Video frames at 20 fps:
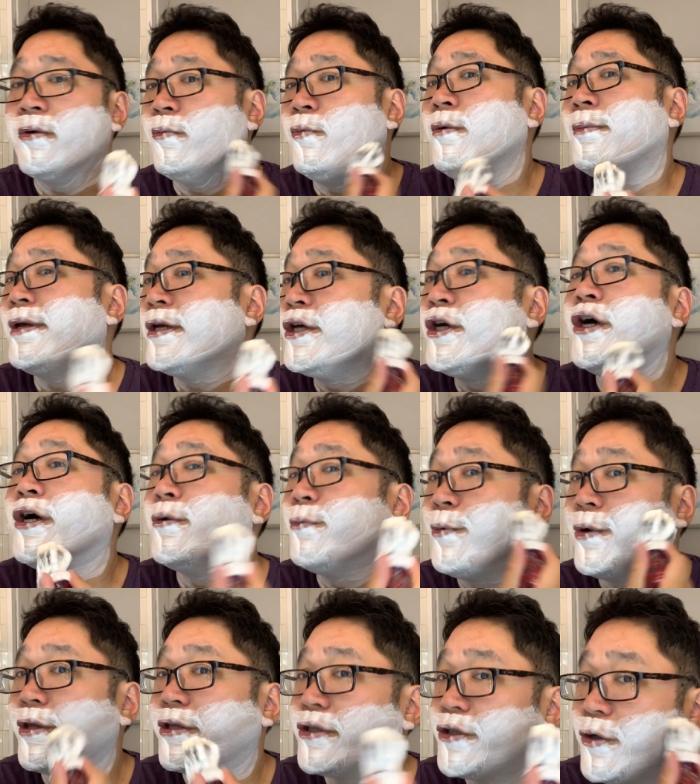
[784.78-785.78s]
will be good
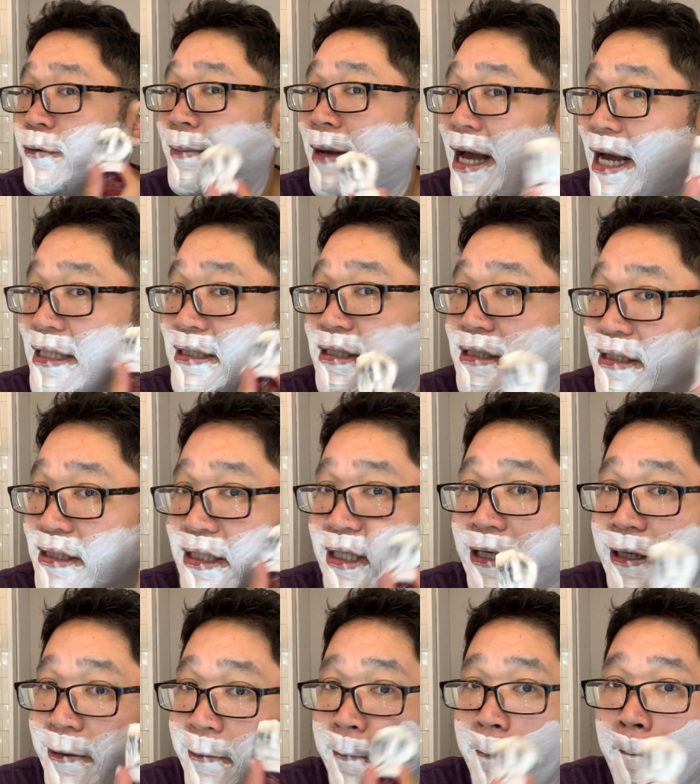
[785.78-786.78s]
with two passes
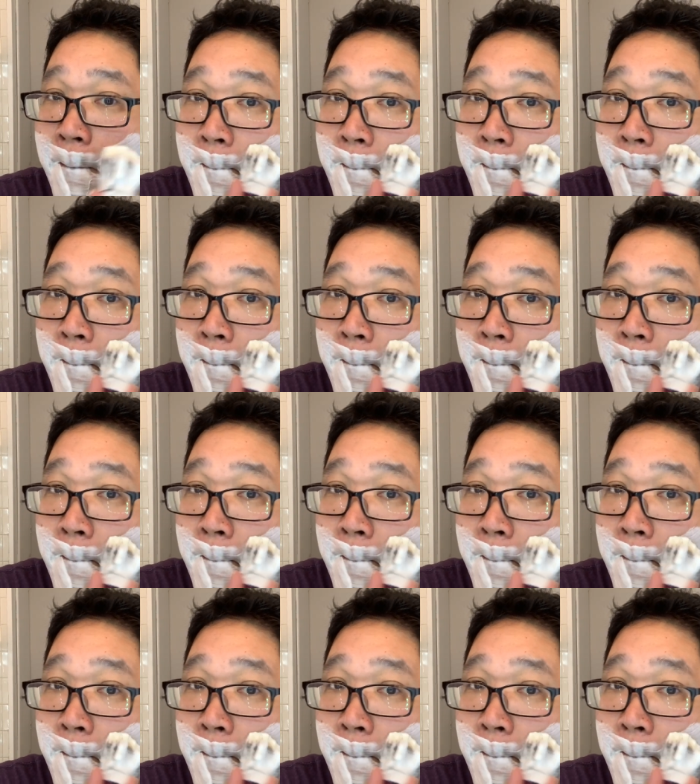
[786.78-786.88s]
today.